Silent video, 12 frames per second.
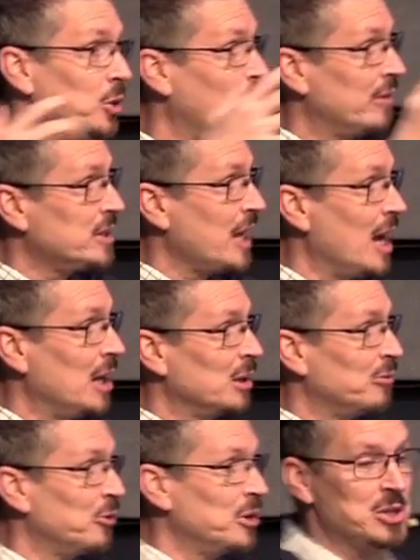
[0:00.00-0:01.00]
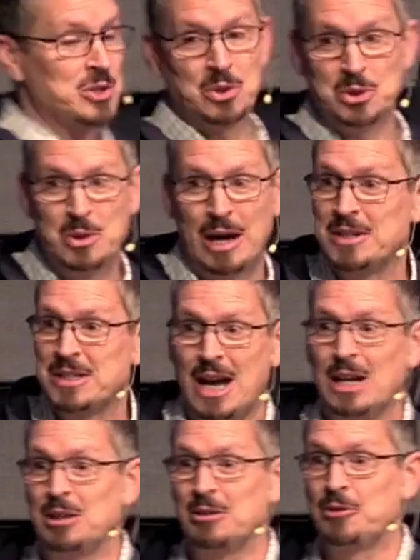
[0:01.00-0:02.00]
Like you have a talent for this or you have a
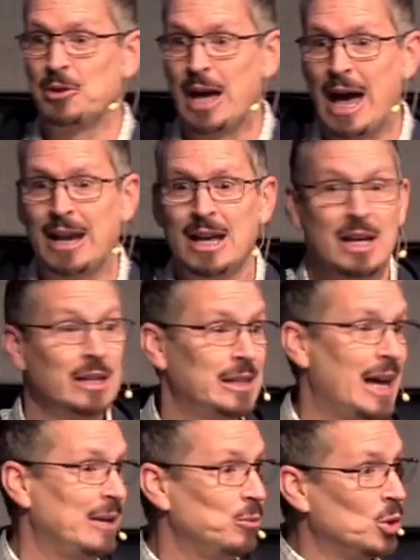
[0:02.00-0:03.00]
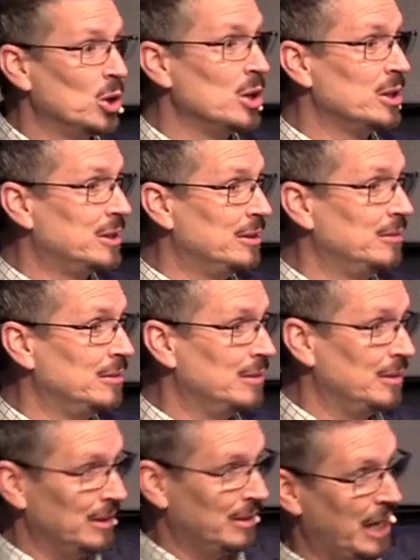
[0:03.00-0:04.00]
talent for that. That word
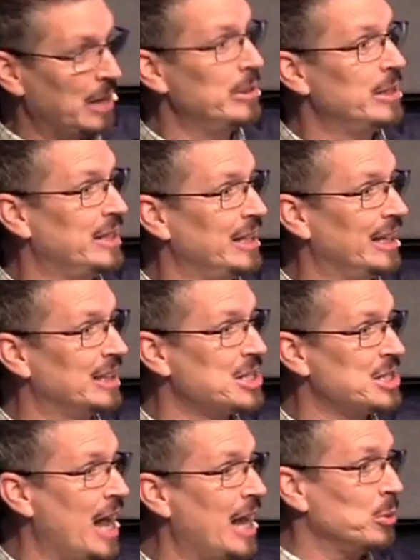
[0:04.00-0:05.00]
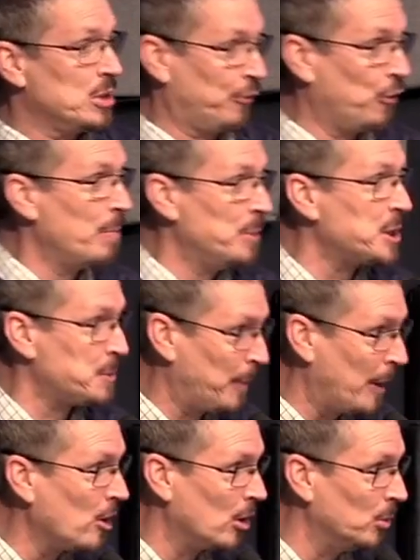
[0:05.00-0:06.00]
came into the English language from
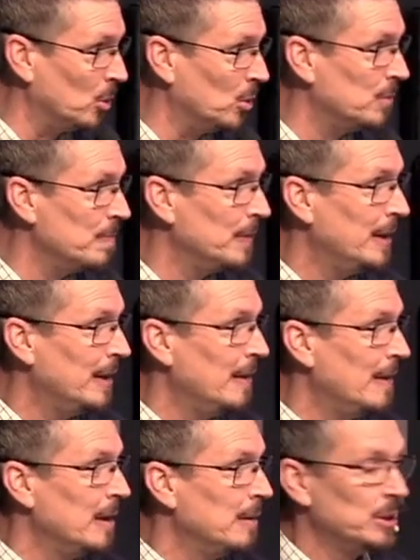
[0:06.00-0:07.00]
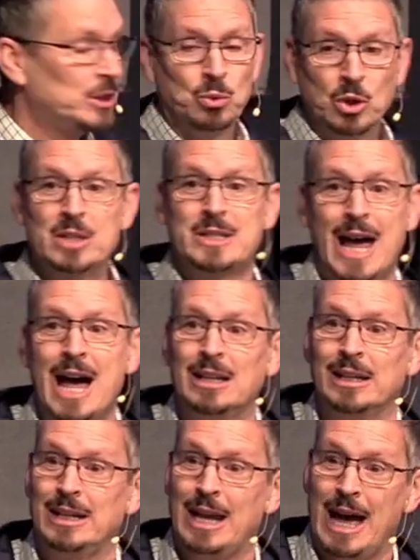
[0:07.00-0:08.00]
this parable. But the word
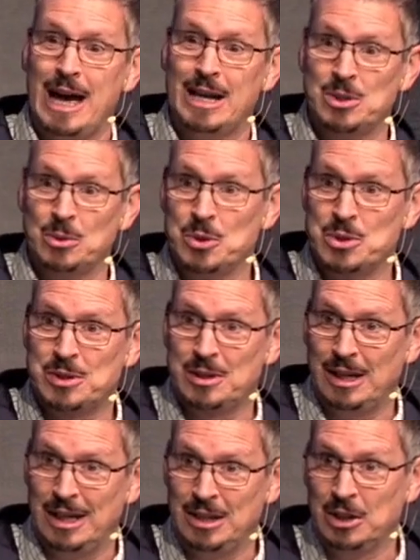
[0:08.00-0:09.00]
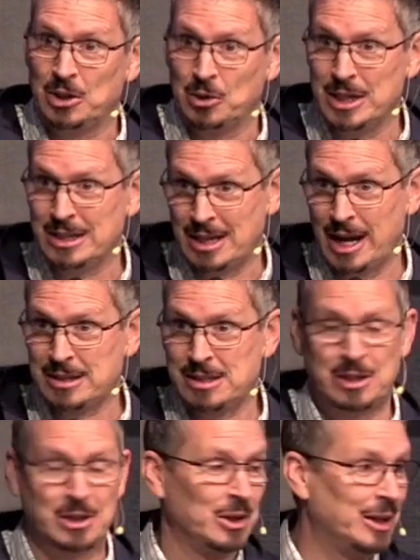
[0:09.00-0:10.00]
talent, as it was in the Greek
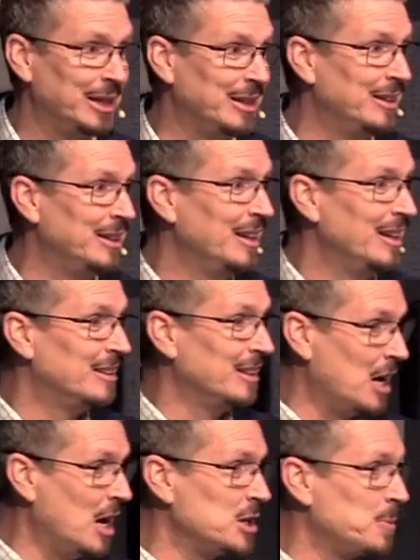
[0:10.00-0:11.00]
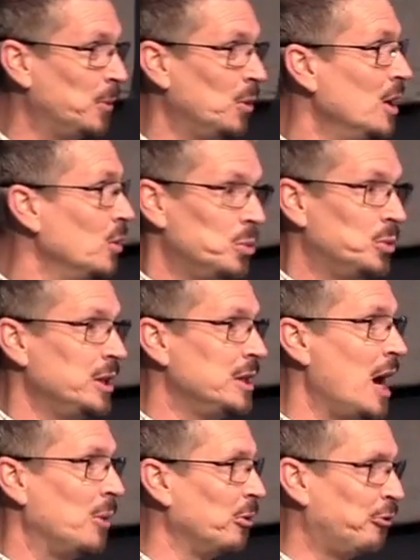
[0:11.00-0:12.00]
text here in the gospel,
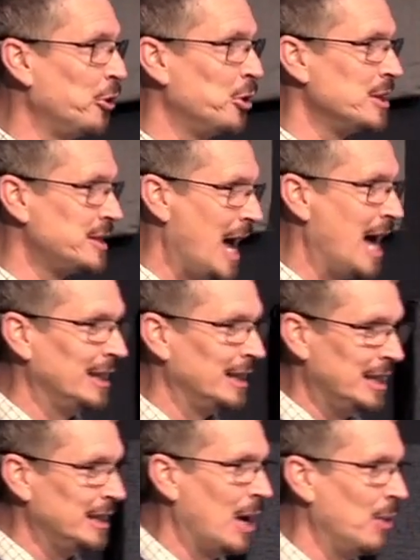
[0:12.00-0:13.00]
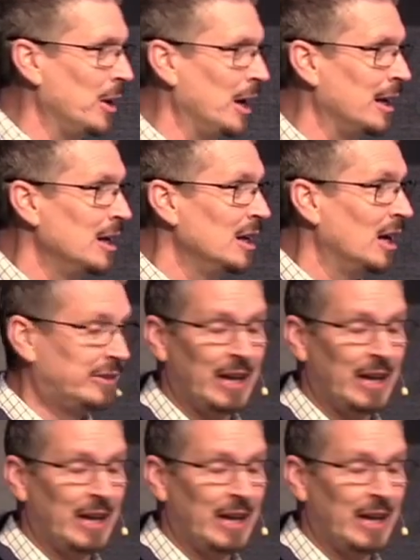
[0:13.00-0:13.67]
did not refer to talent in that way.